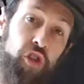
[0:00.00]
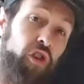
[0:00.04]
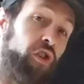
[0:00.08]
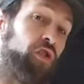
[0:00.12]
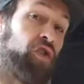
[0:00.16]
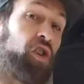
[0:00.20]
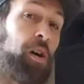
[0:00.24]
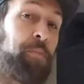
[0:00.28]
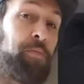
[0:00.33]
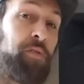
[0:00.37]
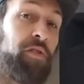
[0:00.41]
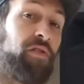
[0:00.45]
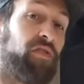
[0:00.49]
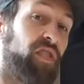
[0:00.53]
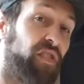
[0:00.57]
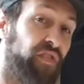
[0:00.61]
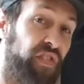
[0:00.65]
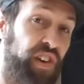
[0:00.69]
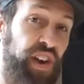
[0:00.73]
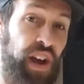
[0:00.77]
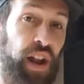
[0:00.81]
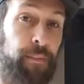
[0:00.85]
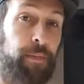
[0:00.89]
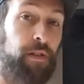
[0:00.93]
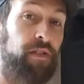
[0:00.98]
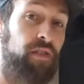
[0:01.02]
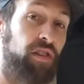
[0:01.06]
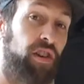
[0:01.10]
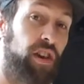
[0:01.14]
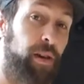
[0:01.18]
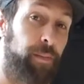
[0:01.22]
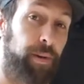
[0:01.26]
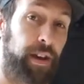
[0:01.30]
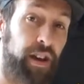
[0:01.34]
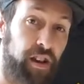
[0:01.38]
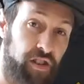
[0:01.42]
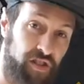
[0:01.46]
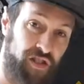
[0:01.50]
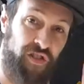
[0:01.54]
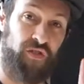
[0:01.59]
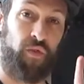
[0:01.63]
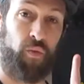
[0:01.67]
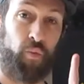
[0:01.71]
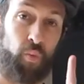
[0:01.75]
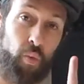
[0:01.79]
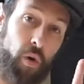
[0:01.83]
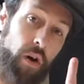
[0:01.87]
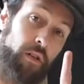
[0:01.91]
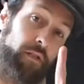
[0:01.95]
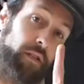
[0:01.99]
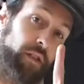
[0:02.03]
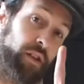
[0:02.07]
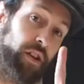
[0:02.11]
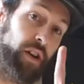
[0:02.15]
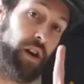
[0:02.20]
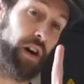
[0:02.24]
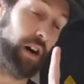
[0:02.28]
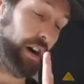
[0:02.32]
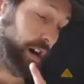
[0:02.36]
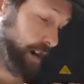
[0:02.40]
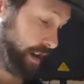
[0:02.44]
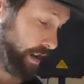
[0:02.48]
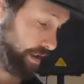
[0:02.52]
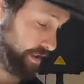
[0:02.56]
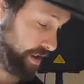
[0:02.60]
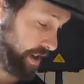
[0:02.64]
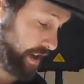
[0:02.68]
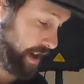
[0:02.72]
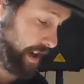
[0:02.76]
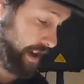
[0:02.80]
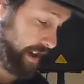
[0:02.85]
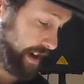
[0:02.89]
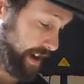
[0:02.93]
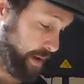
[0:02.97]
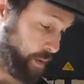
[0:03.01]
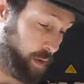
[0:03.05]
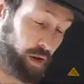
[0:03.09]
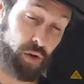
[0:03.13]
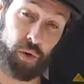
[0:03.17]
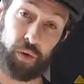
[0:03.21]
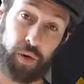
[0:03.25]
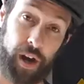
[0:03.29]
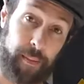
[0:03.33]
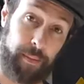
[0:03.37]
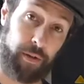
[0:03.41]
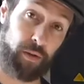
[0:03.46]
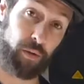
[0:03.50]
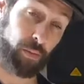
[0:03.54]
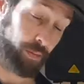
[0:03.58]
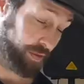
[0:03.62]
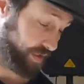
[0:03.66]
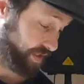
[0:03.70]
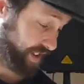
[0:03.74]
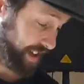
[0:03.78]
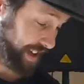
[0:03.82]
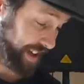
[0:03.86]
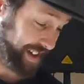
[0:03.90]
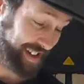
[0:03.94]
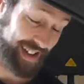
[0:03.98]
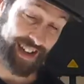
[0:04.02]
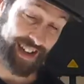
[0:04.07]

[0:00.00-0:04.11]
those options available to you because of one chord. Now watch what happens when we stick a